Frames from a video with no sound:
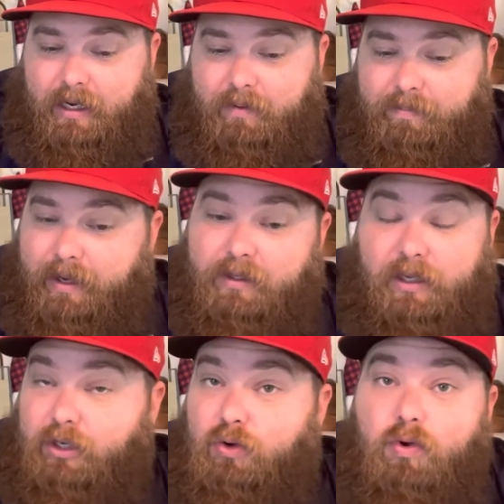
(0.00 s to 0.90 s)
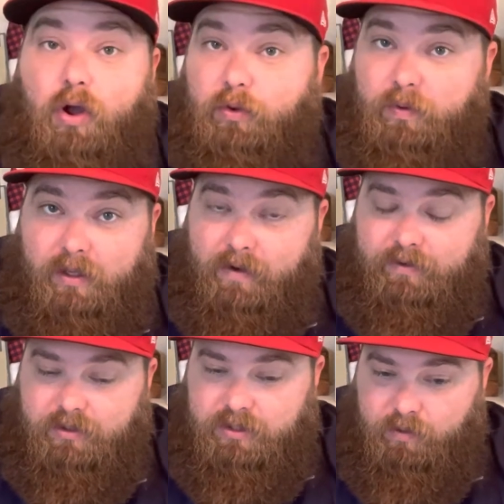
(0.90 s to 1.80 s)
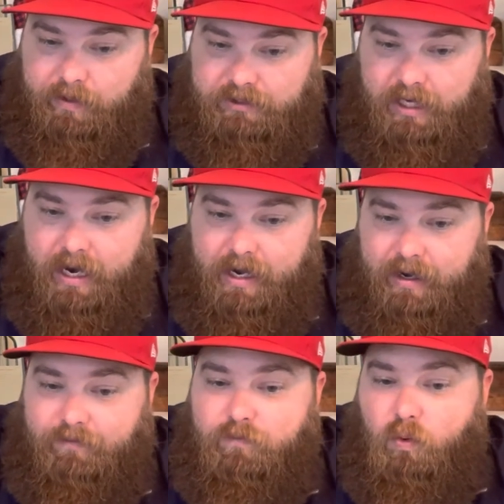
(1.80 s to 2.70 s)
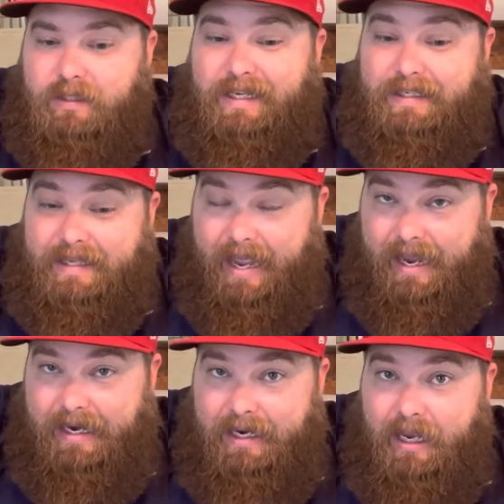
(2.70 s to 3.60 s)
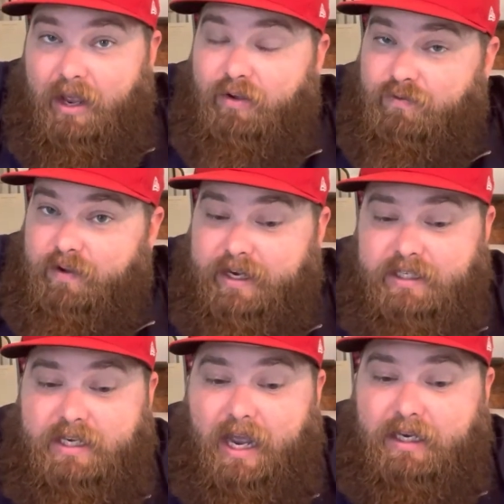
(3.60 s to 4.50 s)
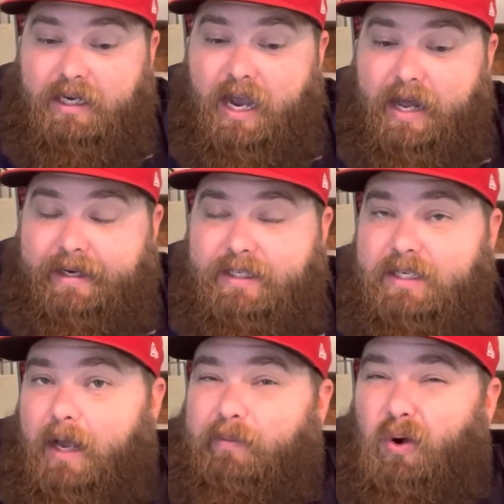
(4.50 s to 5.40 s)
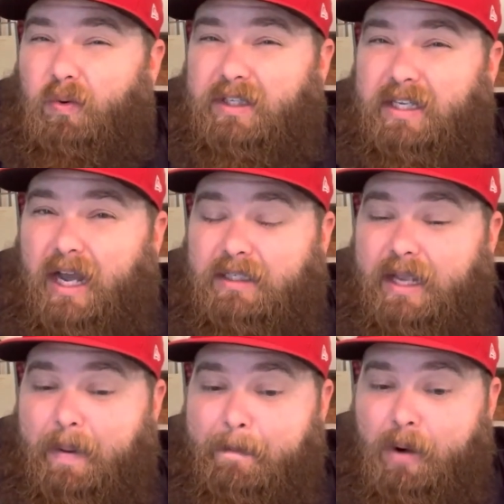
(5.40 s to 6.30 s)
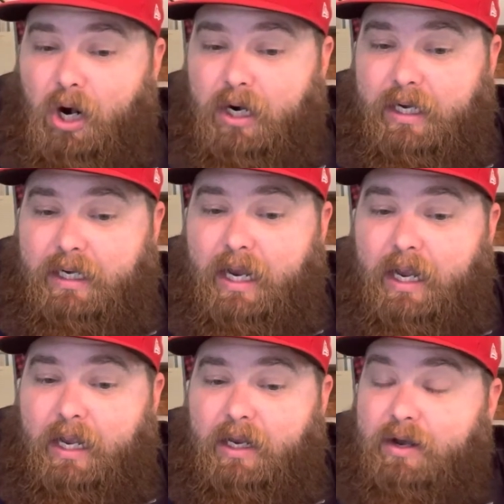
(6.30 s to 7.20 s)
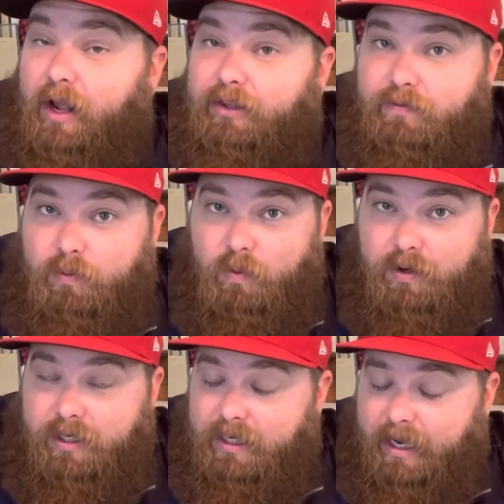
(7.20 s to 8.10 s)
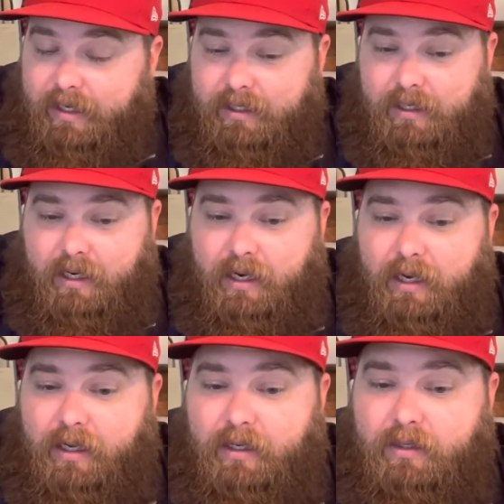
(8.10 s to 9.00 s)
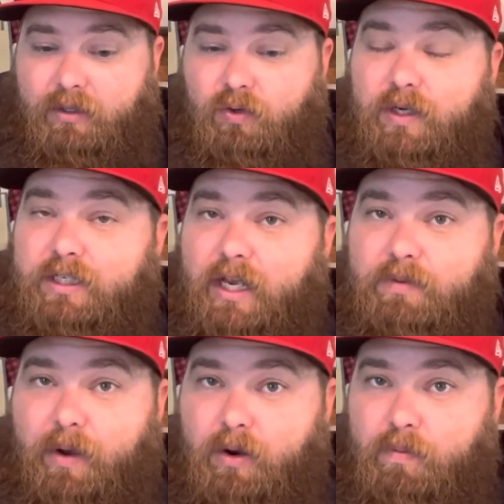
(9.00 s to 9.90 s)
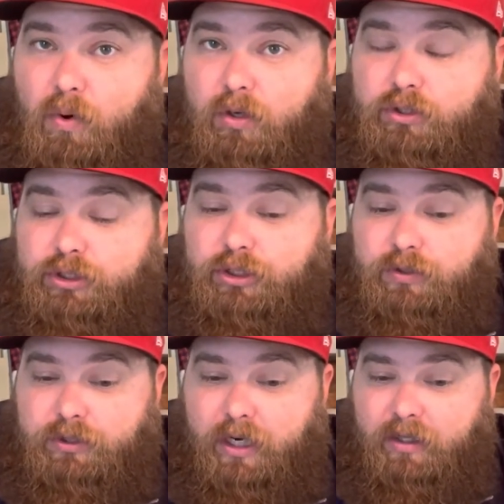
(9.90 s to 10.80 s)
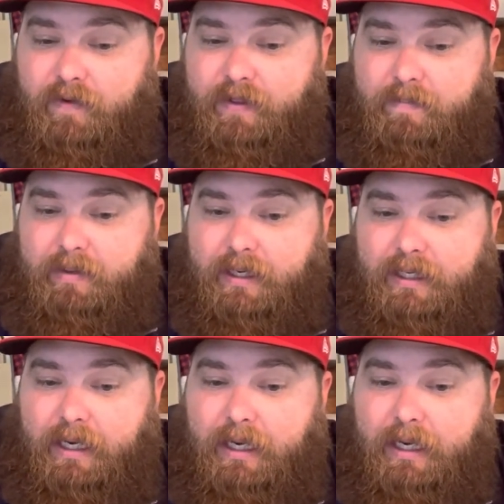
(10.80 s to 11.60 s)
bet that you know that we love here so much. Now for today, Vinny's got Giannis. I'm going with Dejounte Murray. Nothing from Wilkie yet. Chris has Michael Porter Jr. I love that pick.